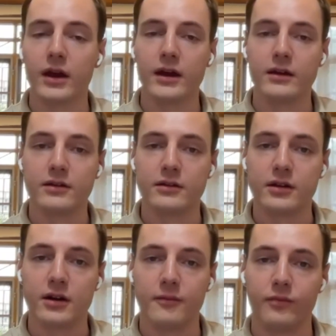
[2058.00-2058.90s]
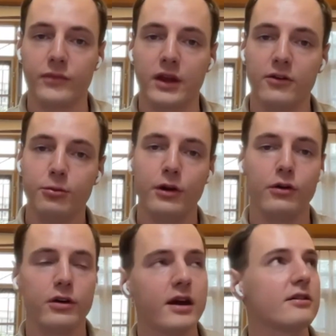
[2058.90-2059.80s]
And if we
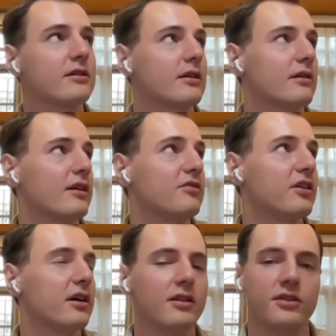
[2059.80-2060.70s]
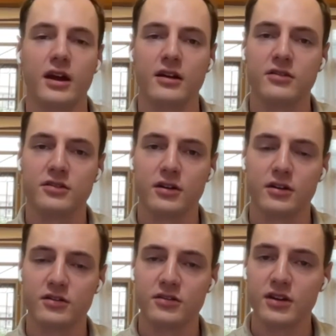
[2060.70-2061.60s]
look at, let's say, the next
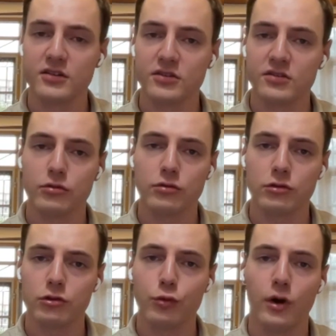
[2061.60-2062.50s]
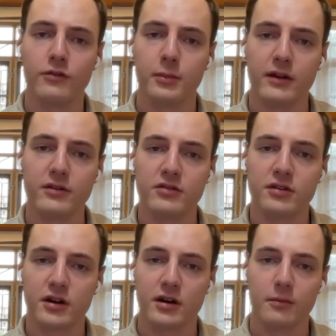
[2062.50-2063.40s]
6 to 12 months
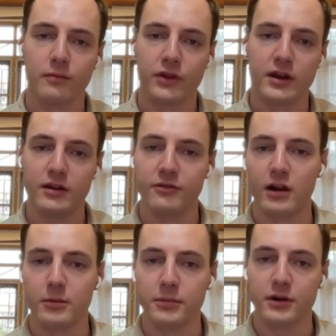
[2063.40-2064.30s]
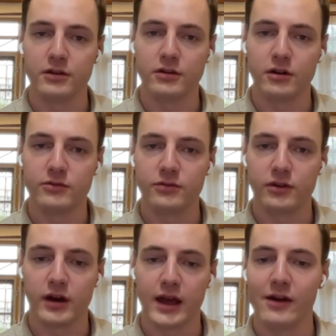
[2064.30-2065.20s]
in development of
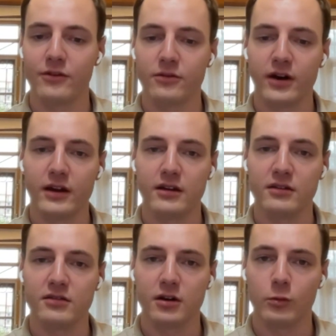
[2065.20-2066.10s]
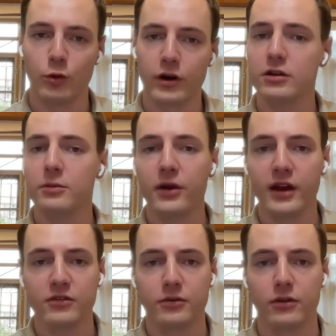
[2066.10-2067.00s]
HeavyFinance, what are your
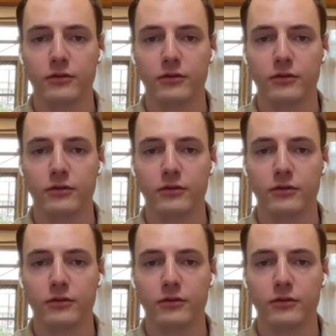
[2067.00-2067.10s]
plans for the